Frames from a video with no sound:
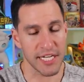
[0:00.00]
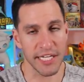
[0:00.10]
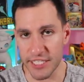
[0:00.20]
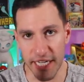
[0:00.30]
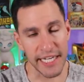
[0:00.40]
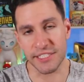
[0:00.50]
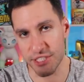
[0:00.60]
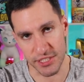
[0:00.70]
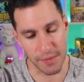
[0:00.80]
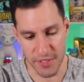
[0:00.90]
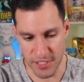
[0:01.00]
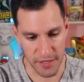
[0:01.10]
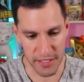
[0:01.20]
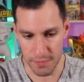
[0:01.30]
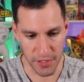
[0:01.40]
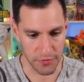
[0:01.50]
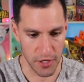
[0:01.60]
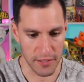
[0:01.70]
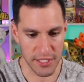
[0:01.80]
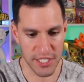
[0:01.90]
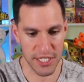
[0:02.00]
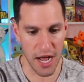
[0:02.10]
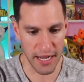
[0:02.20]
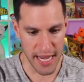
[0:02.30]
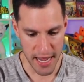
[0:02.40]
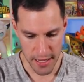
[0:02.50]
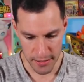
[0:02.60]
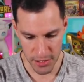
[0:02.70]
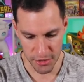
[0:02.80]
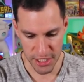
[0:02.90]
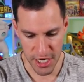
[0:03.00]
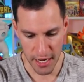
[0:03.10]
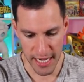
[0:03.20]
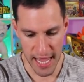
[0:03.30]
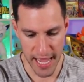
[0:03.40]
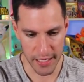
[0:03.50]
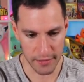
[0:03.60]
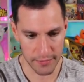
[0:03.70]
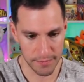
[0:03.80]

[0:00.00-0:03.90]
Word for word: It's just a beast. It's a beautiful card. Stunky, do the Stunky leg.